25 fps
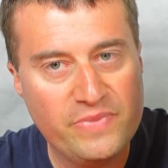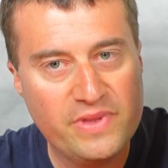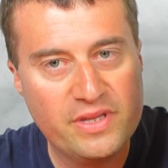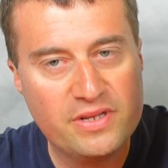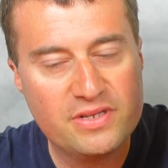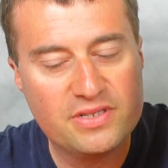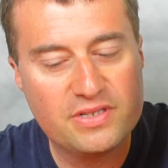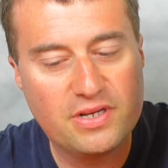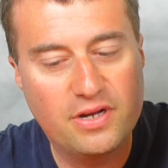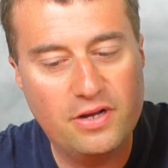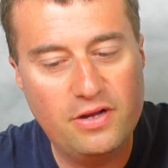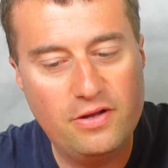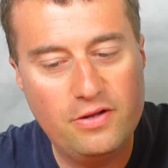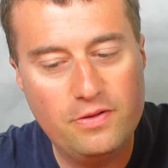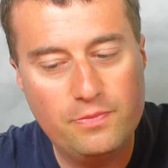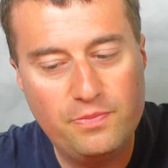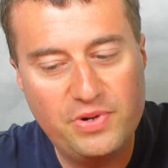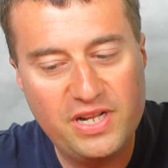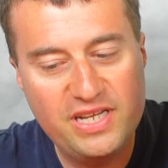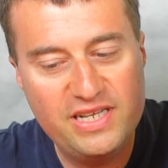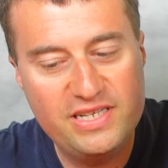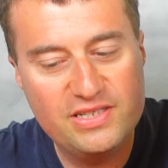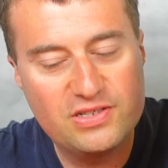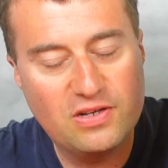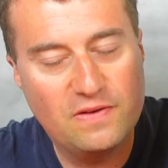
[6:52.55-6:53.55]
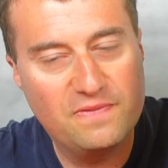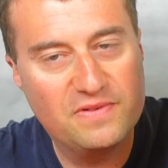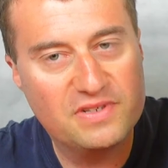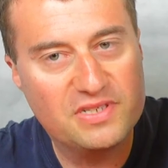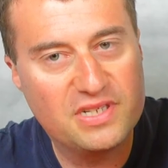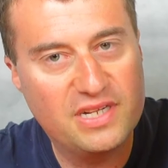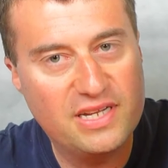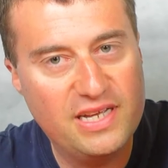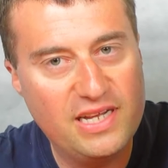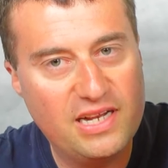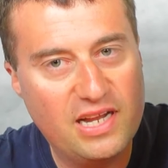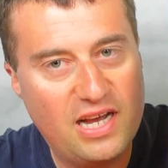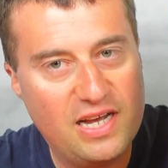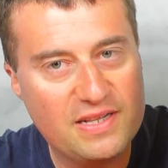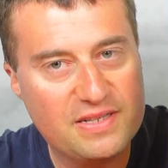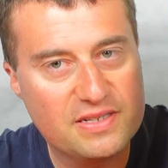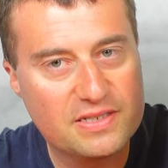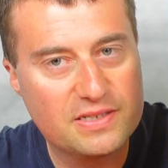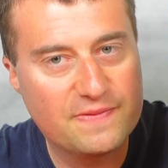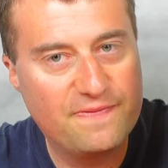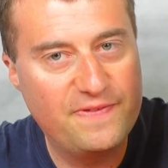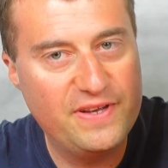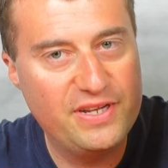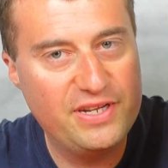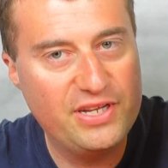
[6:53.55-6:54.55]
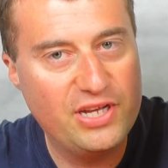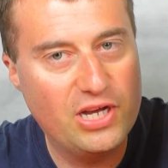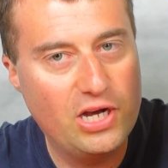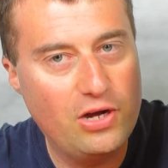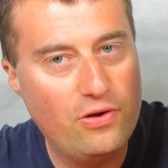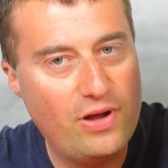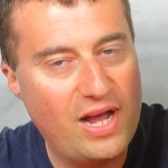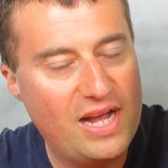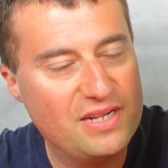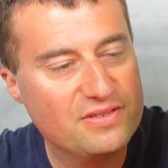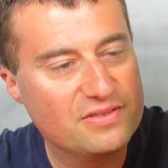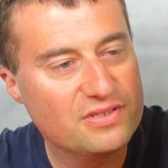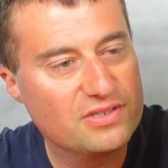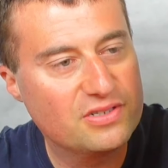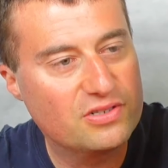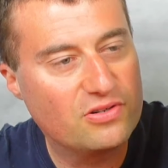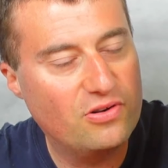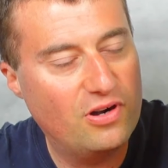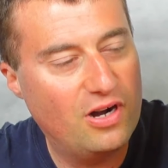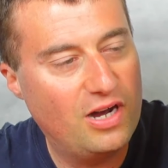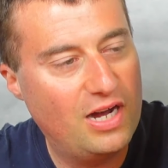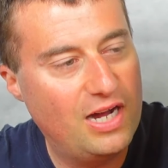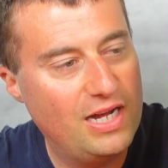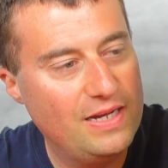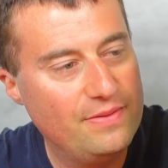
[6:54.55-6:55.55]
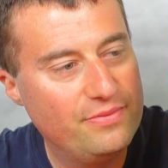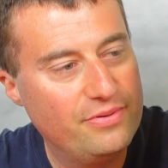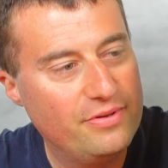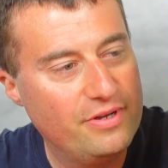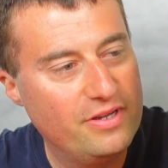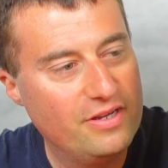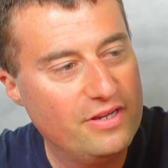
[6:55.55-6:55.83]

So please obviously like this video and subscribe.